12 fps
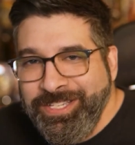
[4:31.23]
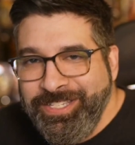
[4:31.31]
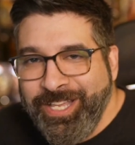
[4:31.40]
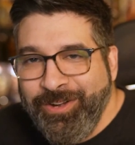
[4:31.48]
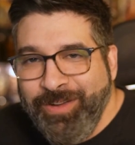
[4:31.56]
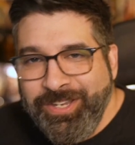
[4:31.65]

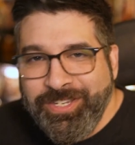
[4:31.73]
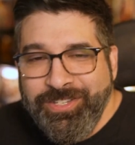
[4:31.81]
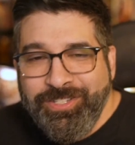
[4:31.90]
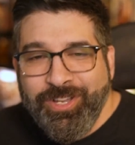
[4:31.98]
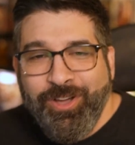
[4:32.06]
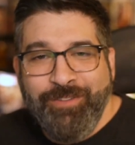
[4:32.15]

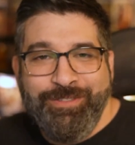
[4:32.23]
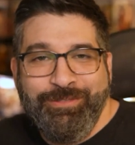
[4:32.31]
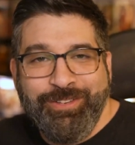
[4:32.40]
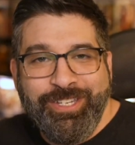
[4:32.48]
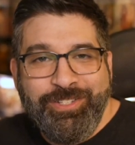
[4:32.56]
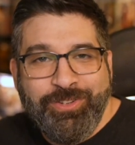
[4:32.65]
Generation Joe. If
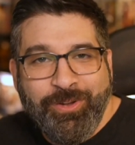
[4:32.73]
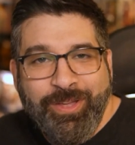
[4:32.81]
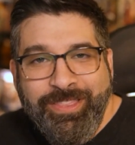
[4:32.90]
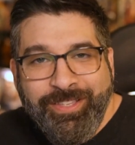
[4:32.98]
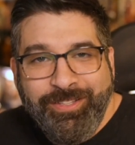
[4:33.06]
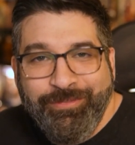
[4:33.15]
you've
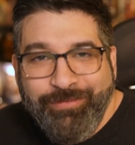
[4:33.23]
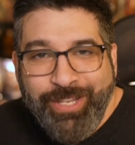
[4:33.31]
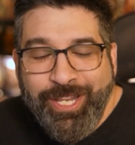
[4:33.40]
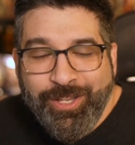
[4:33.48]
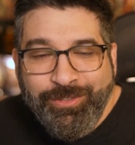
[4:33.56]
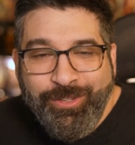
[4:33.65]
enjoyed this video,